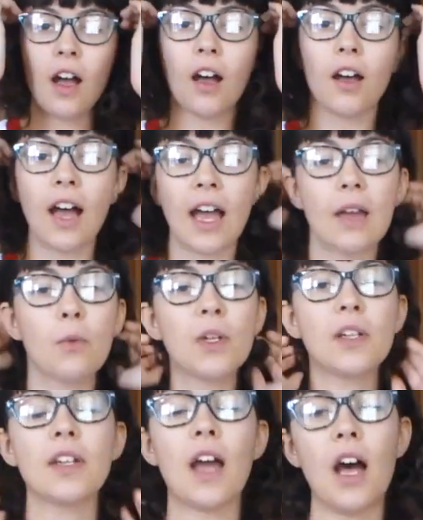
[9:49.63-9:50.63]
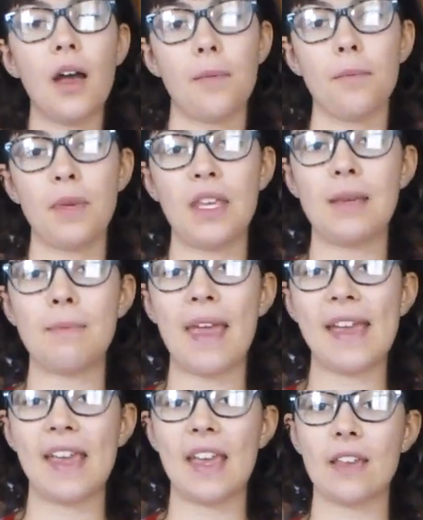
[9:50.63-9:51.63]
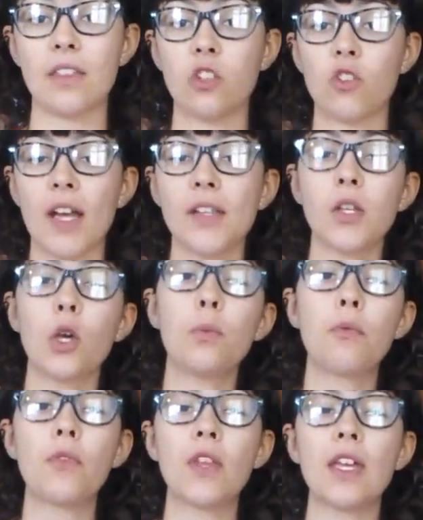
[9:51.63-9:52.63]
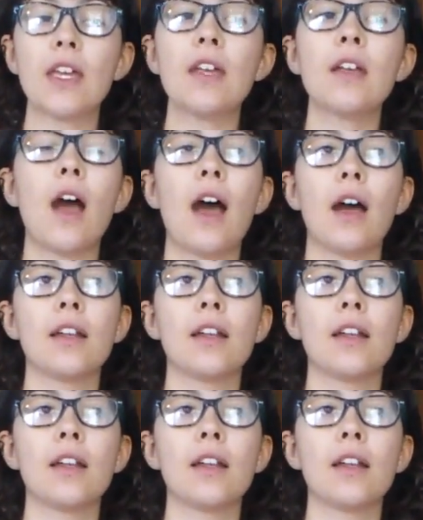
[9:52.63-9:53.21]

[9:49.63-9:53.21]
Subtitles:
I will not be making the dress, hopefully.